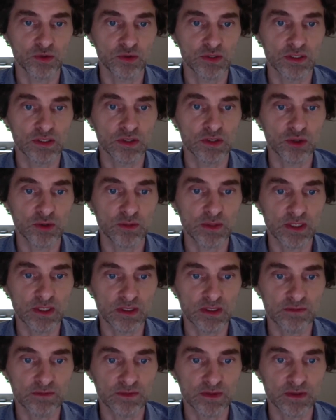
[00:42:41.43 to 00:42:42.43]
determine
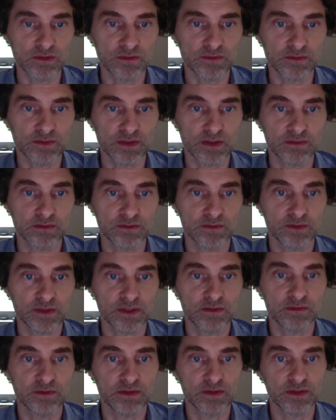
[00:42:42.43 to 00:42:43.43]

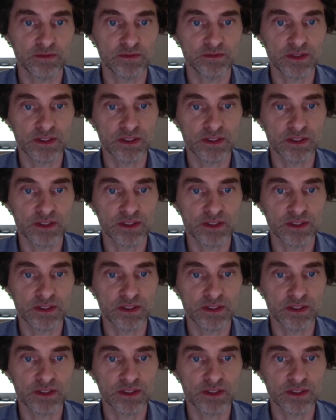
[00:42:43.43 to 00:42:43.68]
if this